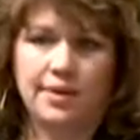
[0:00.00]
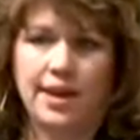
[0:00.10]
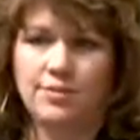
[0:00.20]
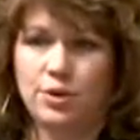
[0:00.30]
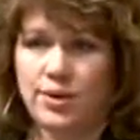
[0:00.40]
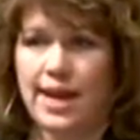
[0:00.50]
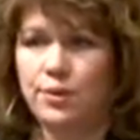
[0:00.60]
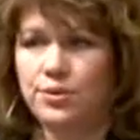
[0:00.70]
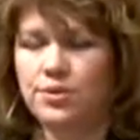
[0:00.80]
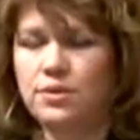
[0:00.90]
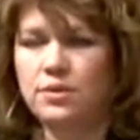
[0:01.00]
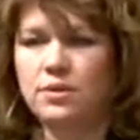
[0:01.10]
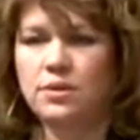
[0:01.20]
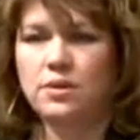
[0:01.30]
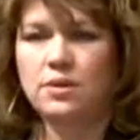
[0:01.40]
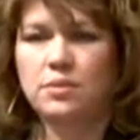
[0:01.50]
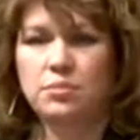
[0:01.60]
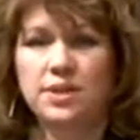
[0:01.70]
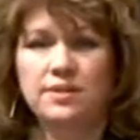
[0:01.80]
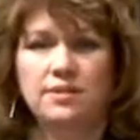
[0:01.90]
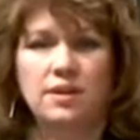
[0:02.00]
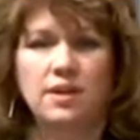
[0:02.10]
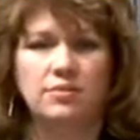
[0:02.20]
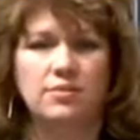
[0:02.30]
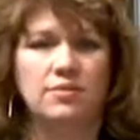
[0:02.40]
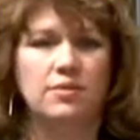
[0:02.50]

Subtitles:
I have no doubt. But it's enough.